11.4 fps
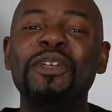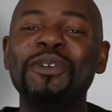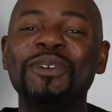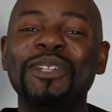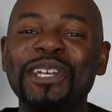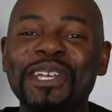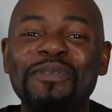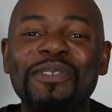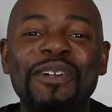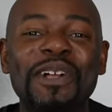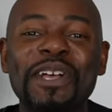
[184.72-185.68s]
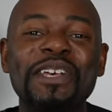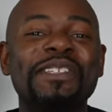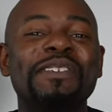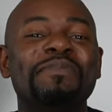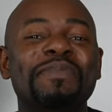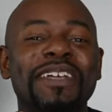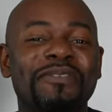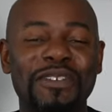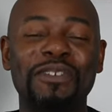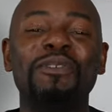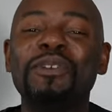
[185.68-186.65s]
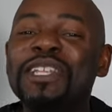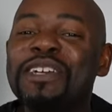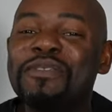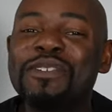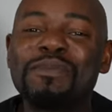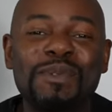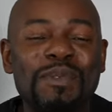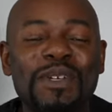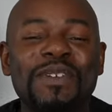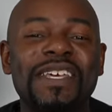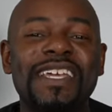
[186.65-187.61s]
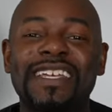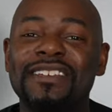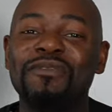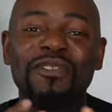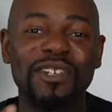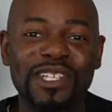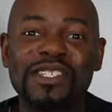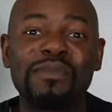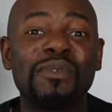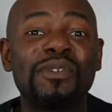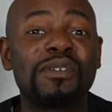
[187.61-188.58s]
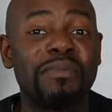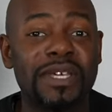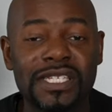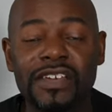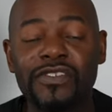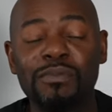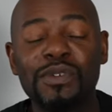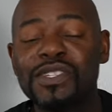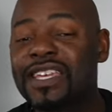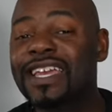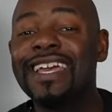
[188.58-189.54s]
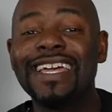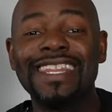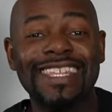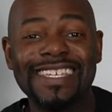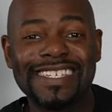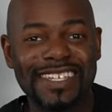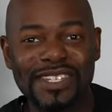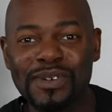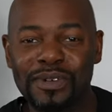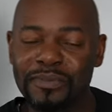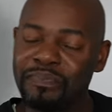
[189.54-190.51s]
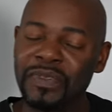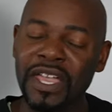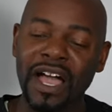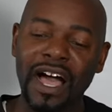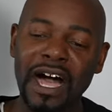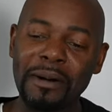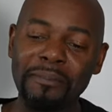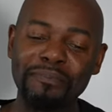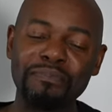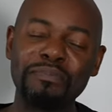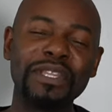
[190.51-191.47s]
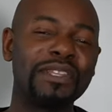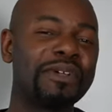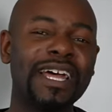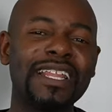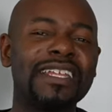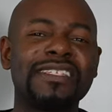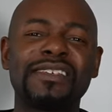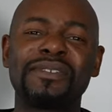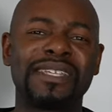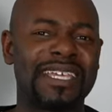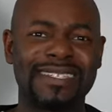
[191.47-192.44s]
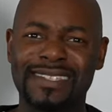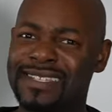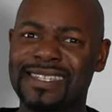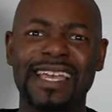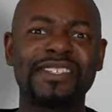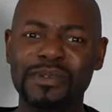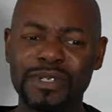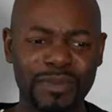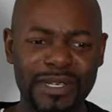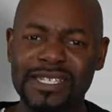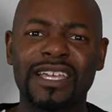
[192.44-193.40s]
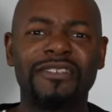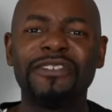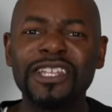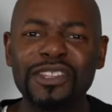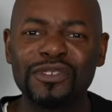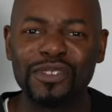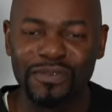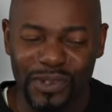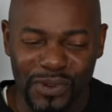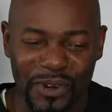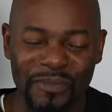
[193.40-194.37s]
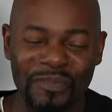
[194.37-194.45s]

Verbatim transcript: you were looking for some, if you were looking for some speakers that can really support some bass heavy music, these can do it. Um, but the reality is I was like, it's, it's got so much bass, I could feel it through the floor.